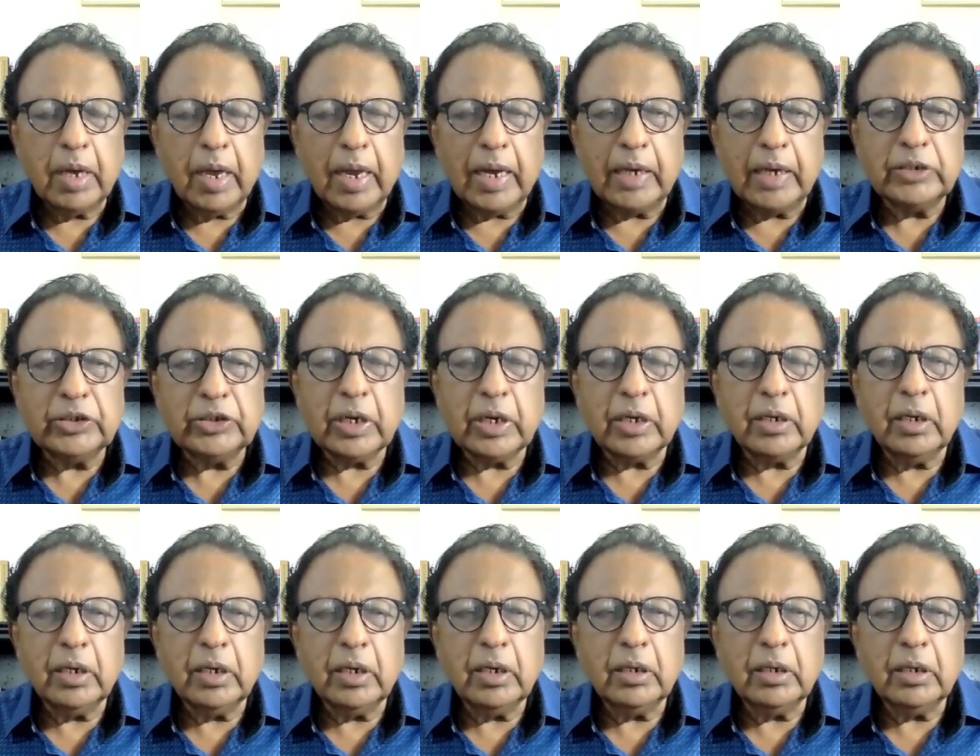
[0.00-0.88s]

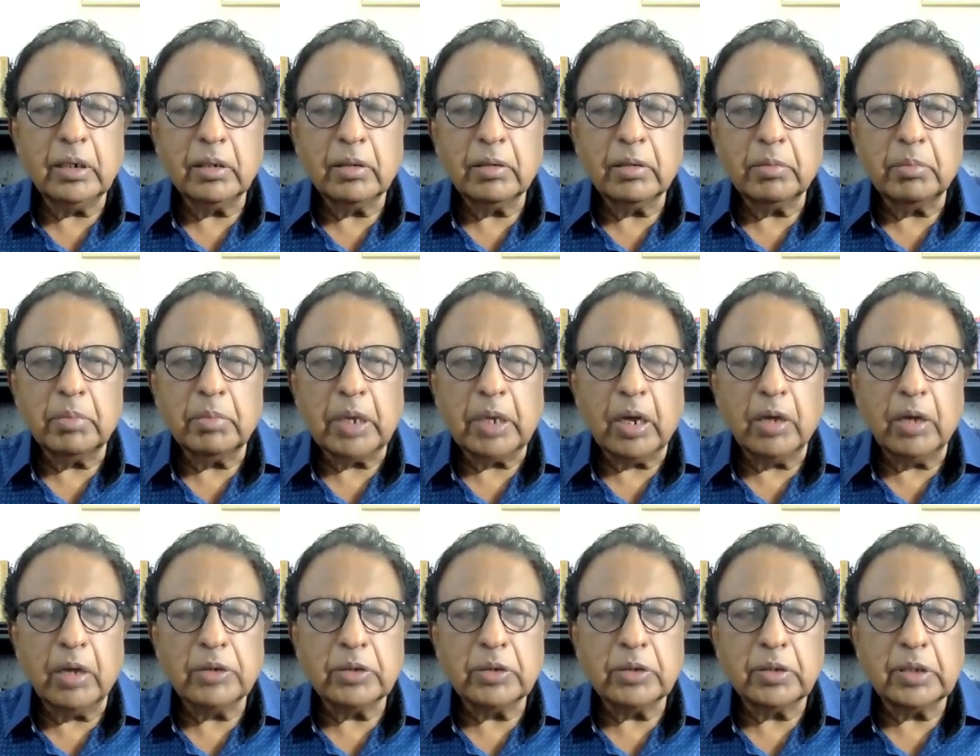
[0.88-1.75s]
allegedly
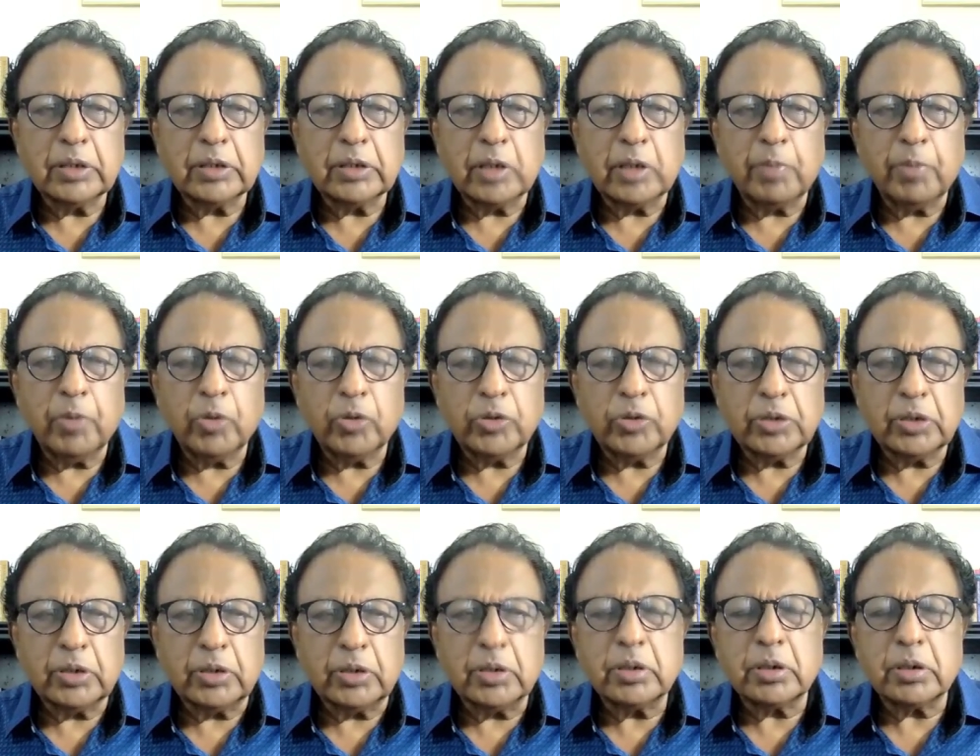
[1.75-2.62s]
because of the
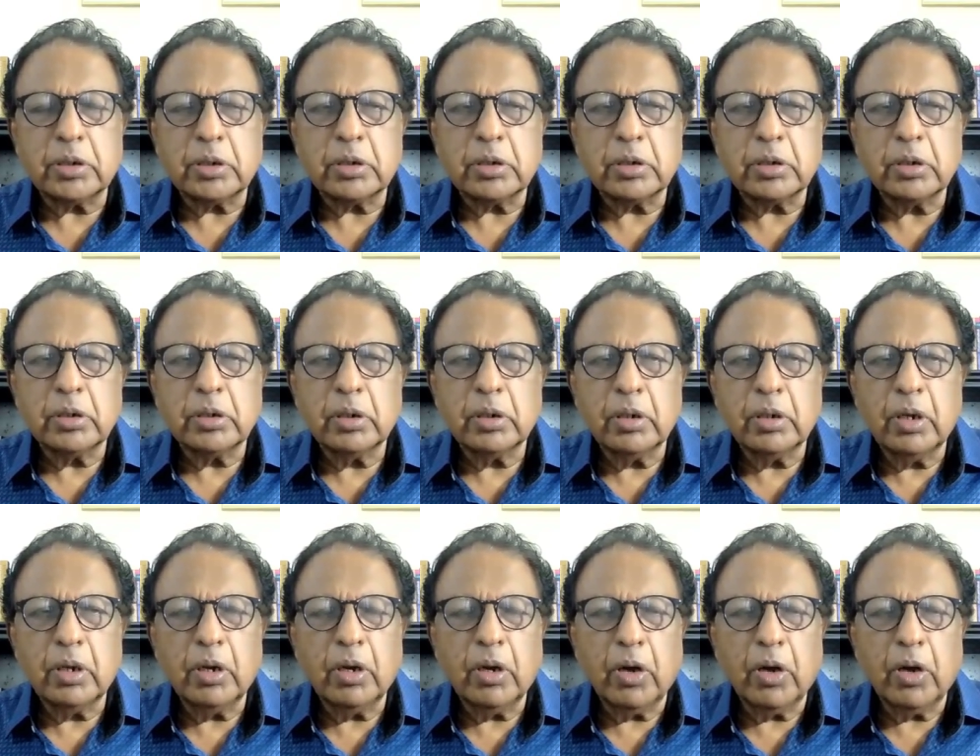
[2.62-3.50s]
supporters
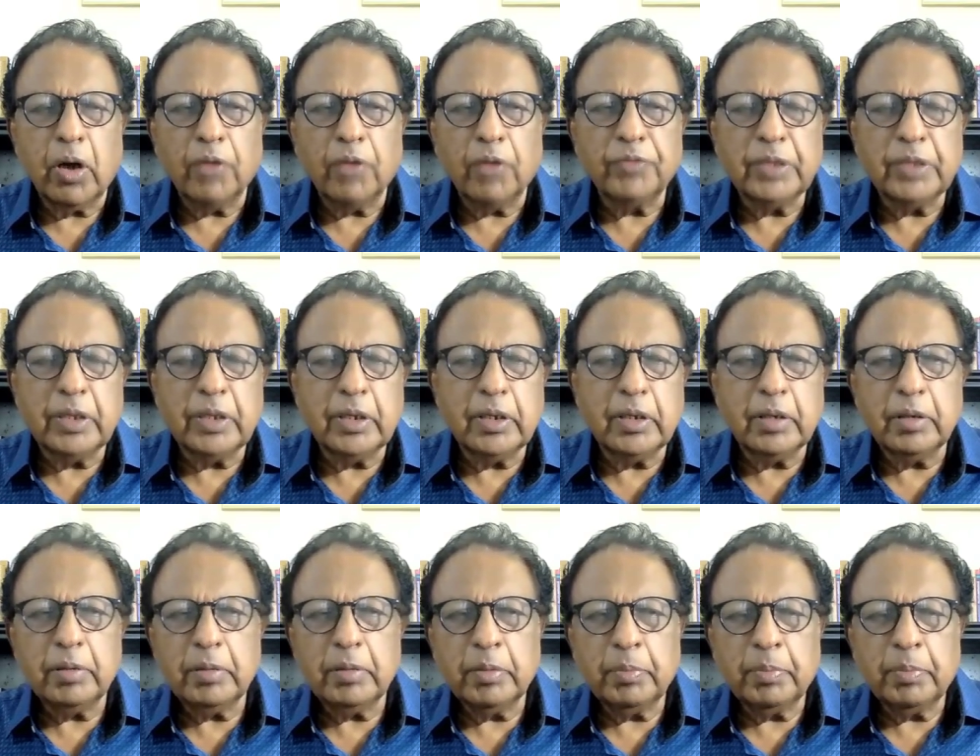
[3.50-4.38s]
of
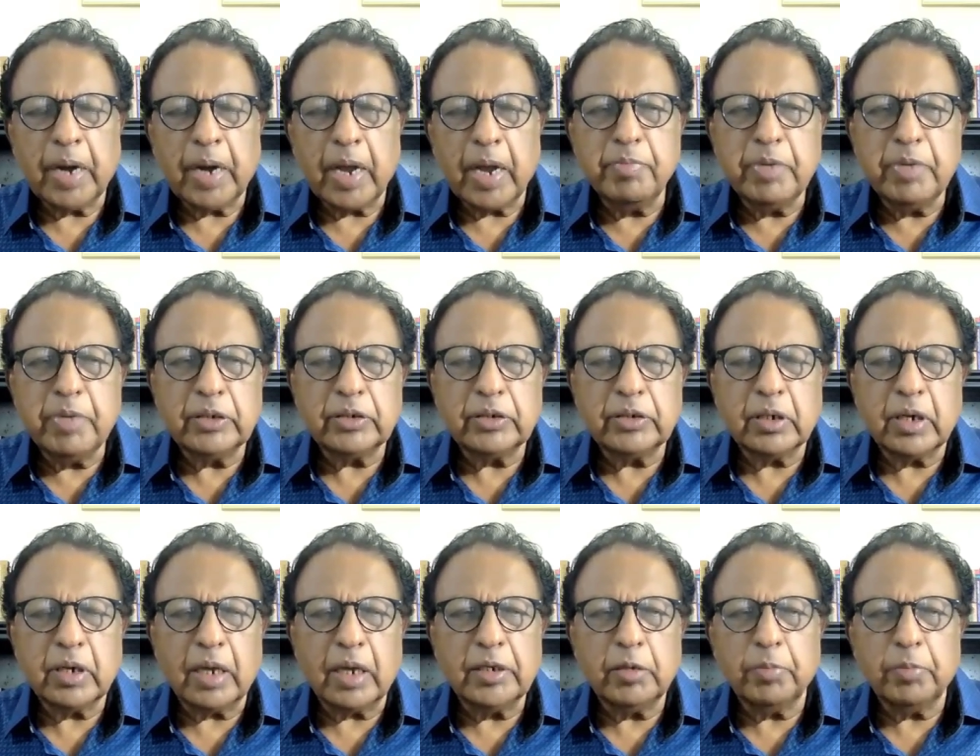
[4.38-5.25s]
the Prime
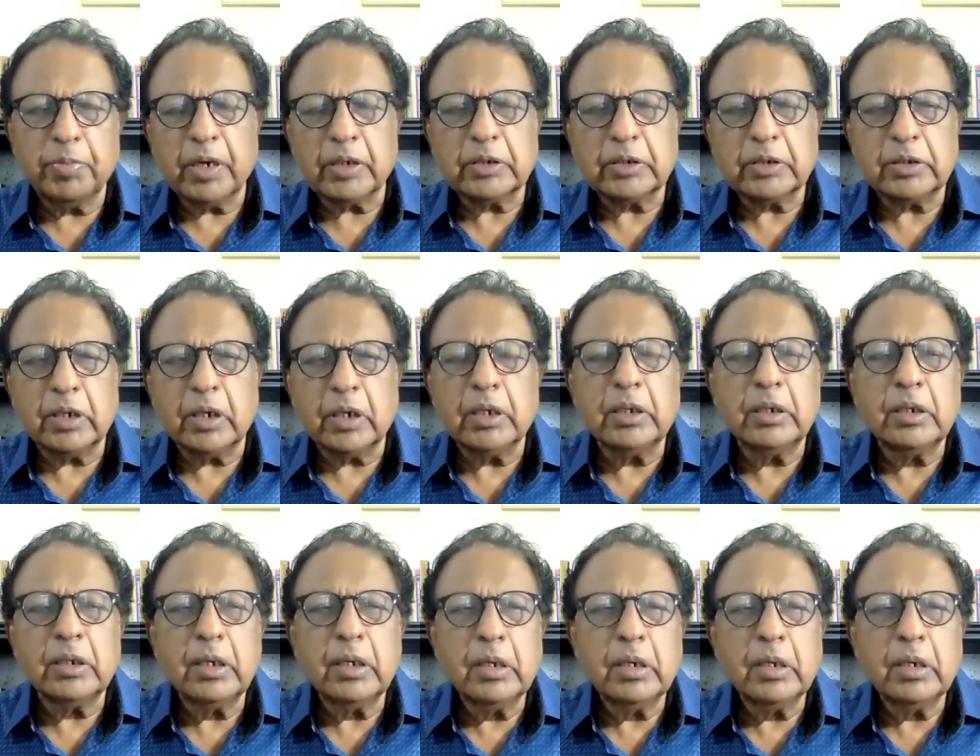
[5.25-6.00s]
Minister Rajapaksa